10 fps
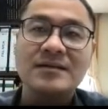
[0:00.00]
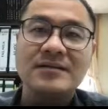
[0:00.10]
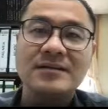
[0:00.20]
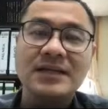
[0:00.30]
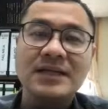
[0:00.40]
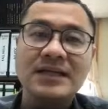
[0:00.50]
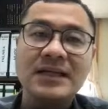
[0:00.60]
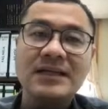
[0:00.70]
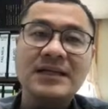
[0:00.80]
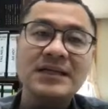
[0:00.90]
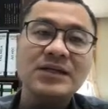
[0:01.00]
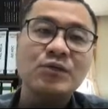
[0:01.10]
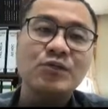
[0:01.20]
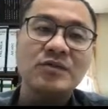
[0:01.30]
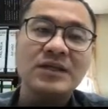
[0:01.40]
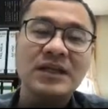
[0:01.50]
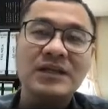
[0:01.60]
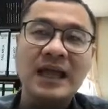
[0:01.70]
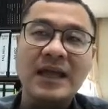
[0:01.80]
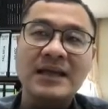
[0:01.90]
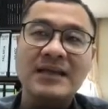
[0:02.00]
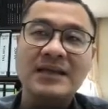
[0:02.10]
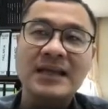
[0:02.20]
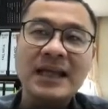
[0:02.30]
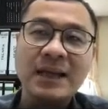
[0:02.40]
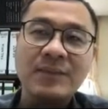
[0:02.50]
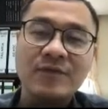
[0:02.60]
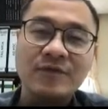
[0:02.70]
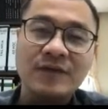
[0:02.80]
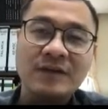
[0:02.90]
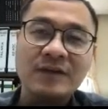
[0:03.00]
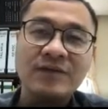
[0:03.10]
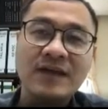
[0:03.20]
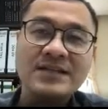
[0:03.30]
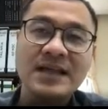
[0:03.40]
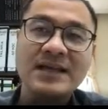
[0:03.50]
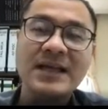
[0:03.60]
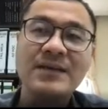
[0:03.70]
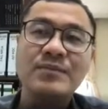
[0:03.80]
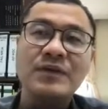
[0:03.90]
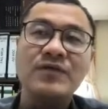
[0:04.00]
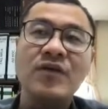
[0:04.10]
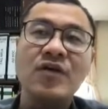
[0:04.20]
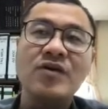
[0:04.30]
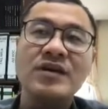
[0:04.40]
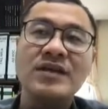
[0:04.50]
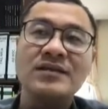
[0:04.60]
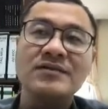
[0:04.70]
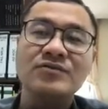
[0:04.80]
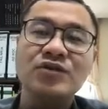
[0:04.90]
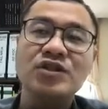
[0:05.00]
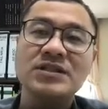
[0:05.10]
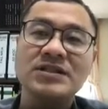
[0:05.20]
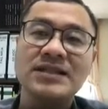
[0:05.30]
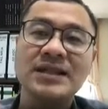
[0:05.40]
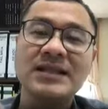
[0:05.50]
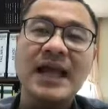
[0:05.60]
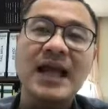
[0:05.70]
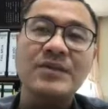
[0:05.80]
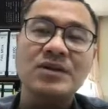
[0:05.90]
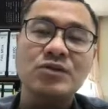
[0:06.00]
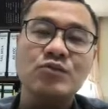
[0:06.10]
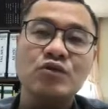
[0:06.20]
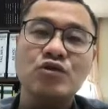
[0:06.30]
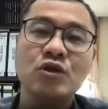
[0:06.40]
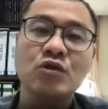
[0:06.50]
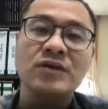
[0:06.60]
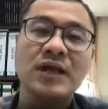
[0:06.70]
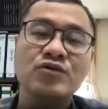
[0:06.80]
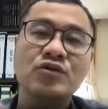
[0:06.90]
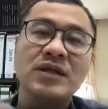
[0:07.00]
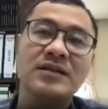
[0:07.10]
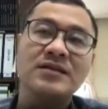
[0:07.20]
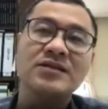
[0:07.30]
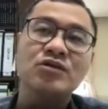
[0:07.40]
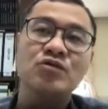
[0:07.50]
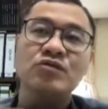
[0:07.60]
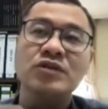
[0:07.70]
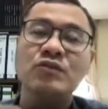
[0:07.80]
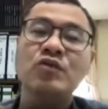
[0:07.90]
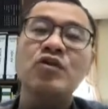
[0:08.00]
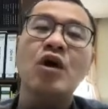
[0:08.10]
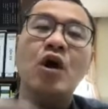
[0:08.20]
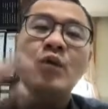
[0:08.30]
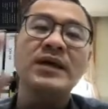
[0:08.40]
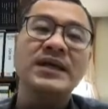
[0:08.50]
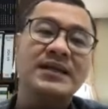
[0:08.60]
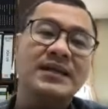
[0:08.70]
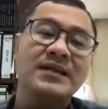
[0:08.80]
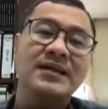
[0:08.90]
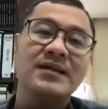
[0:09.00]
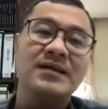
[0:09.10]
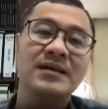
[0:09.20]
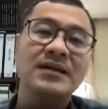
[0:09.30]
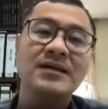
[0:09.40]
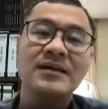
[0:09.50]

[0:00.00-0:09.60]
the heater, it can heat up very fast, and then before it reach certain time it will slow down so that it will not overheat. Okay,